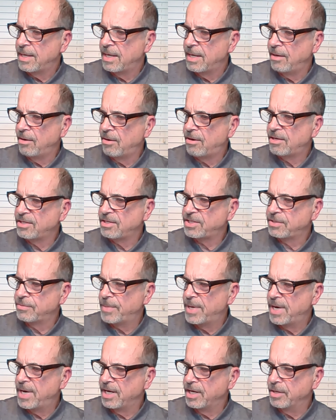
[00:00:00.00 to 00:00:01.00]
I
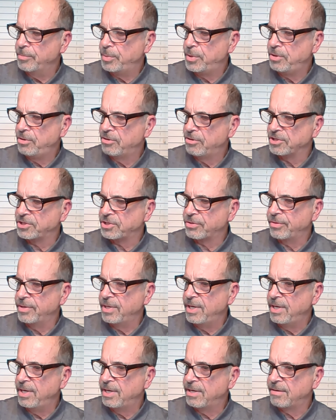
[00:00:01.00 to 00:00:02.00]
lost my computer
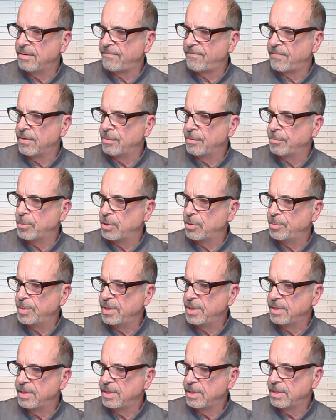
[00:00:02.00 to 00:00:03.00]
screen here for a
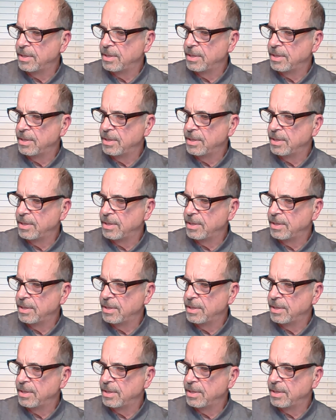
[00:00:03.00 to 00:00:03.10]
moment.